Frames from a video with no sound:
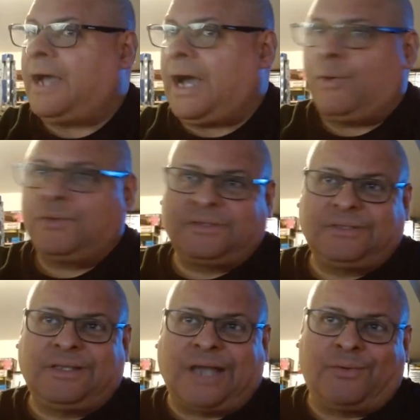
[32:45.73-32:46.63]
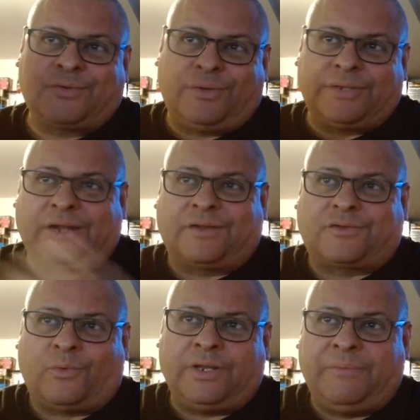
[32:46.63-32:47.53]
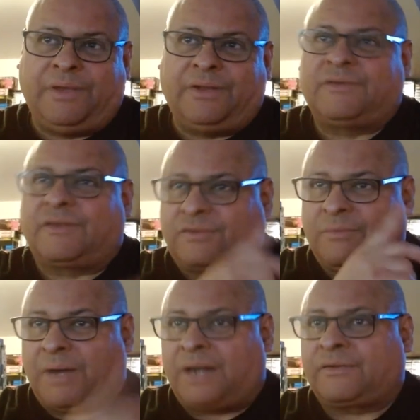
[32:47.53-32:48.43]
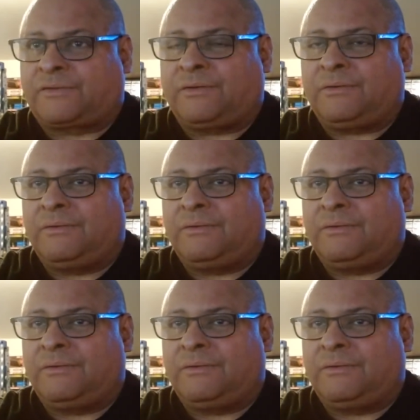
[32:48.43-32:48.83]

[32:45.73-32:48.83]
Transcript: I was going down to 20 meters just to monitor